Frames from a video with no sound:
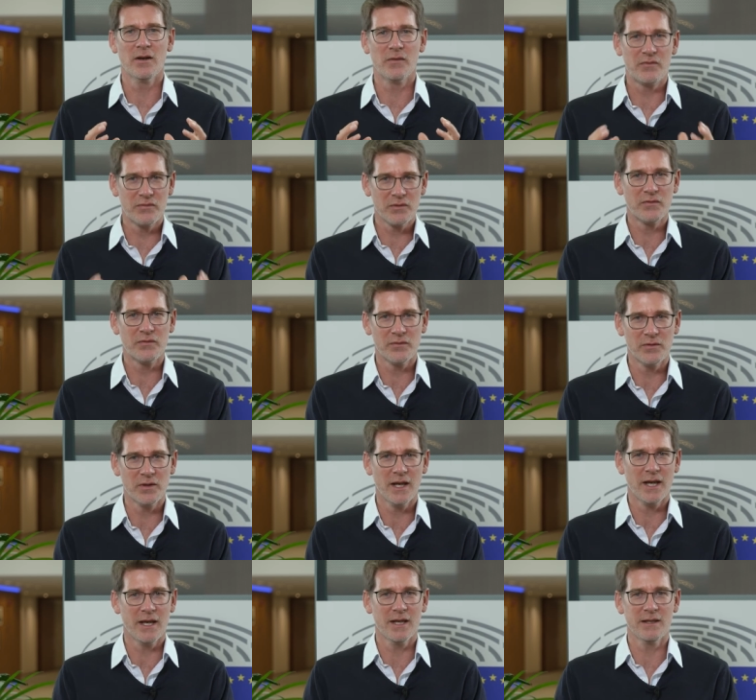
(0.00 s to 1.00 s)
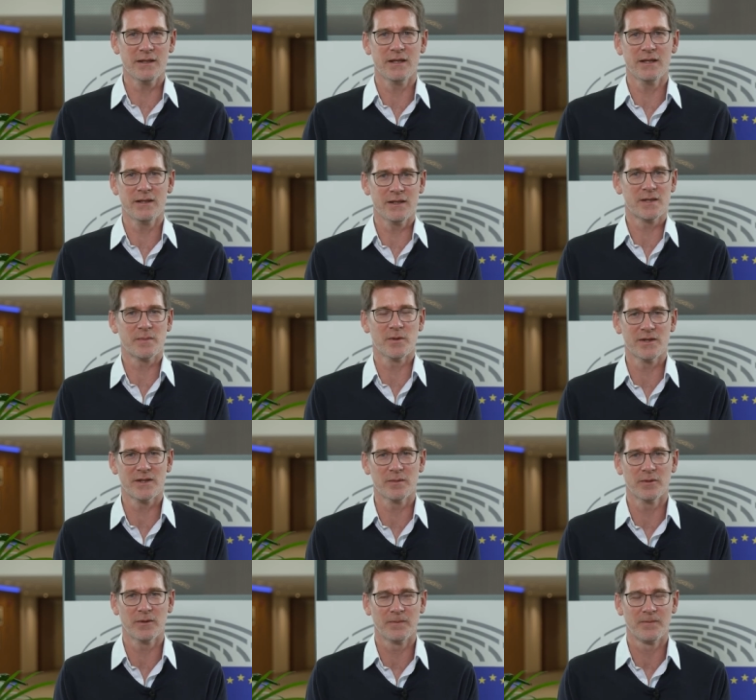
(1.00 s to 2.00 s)
fruitful and
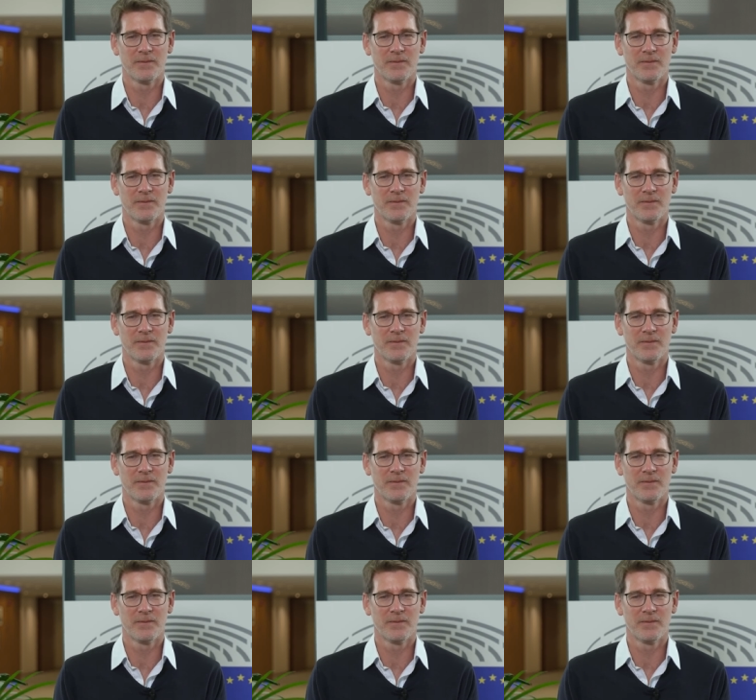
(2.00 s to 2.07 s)
indispensable.